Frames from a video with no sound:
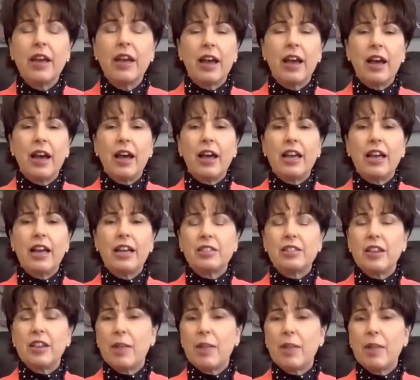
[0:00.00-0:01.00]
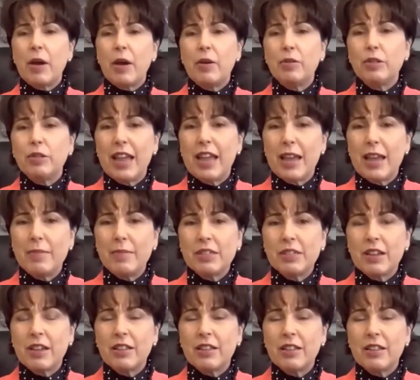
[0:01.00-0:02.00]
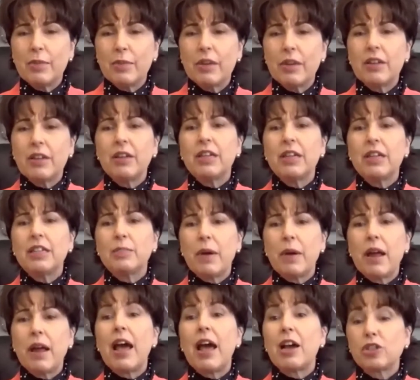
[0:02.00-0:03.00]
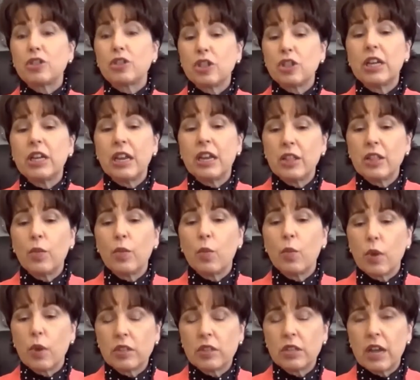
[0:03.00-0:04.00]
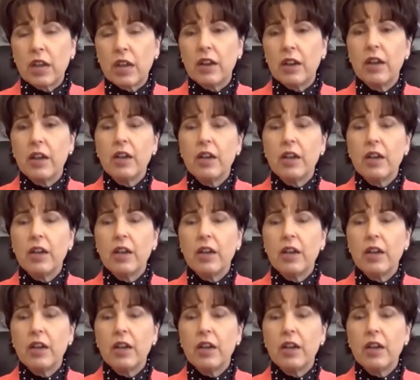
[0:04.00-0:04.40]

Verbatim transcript: Uh, it's not about whose name is on the bill, it's about actually getting the work done.